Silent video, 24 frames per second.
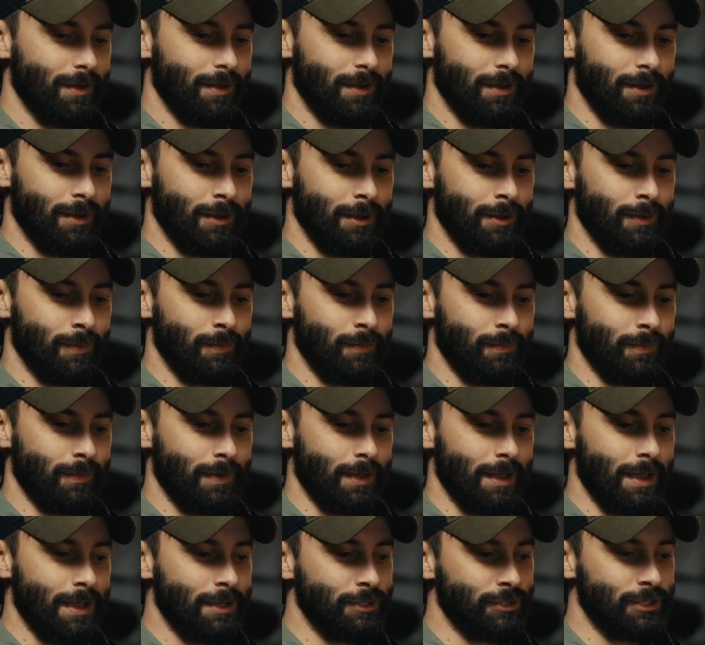
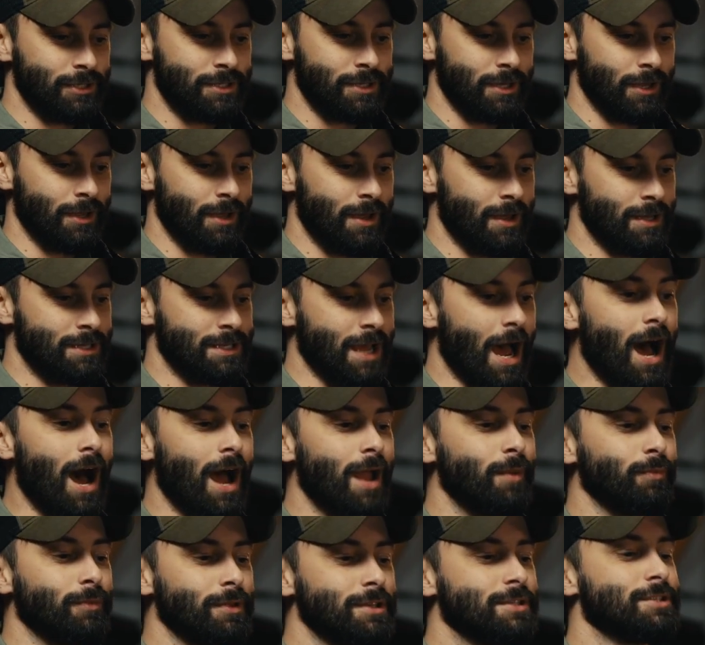And just a
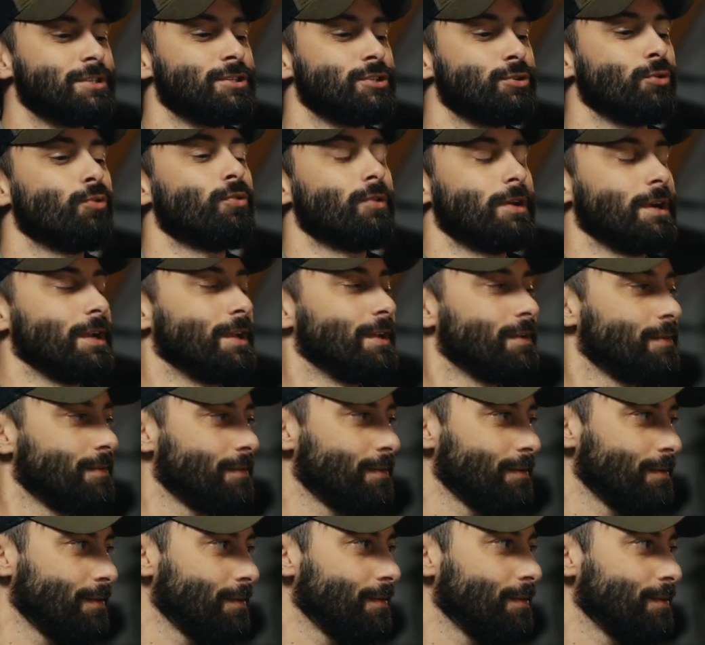timeless story.
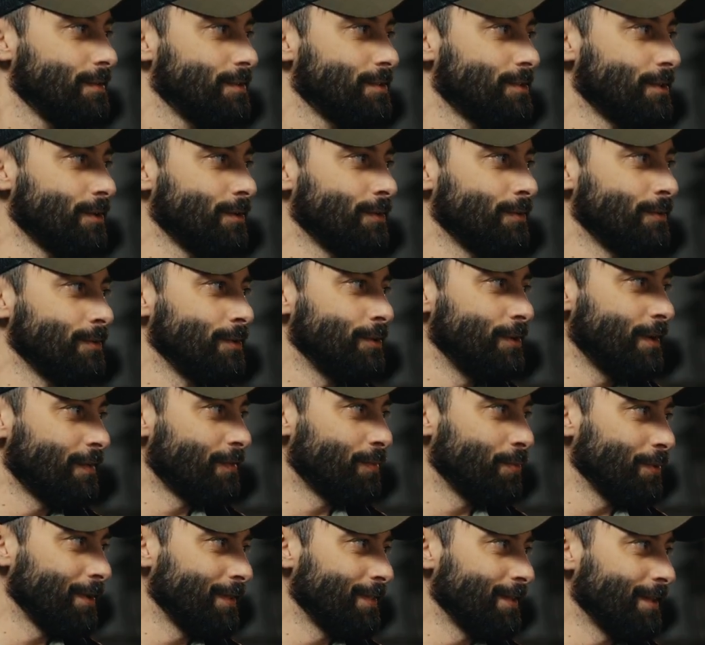So you never
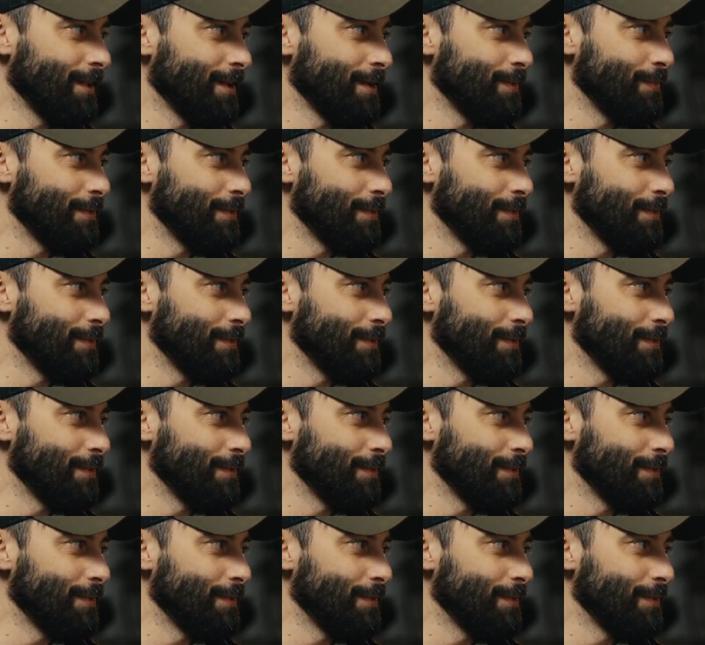played the game,